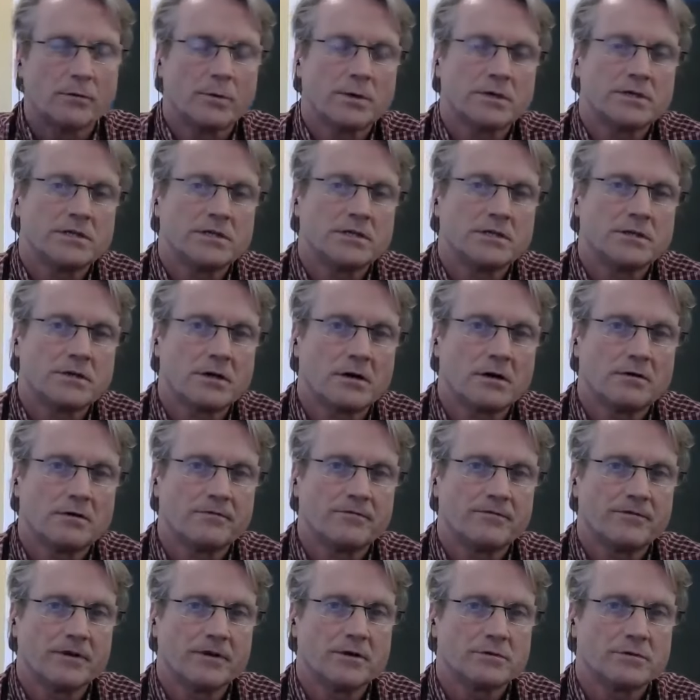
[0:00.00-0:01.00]
which in turn
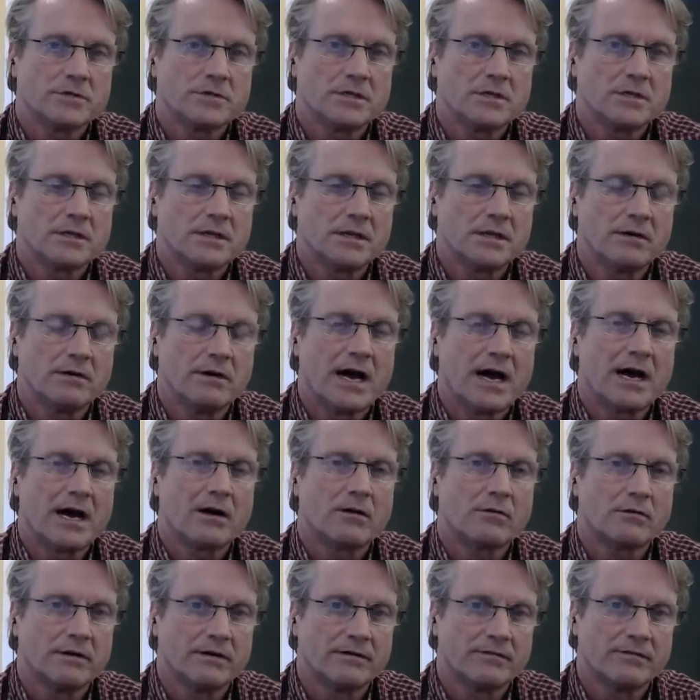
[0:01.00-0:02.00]
flows into the Ohio
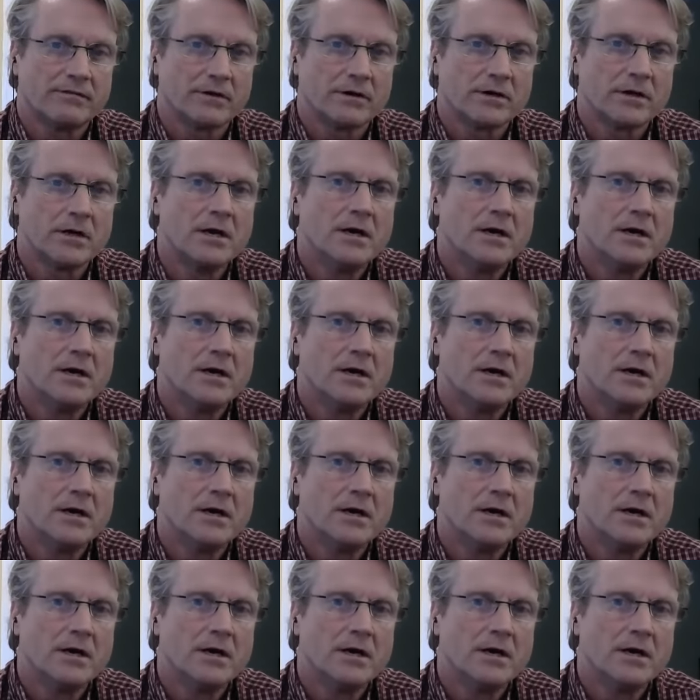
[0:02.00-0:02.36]
River.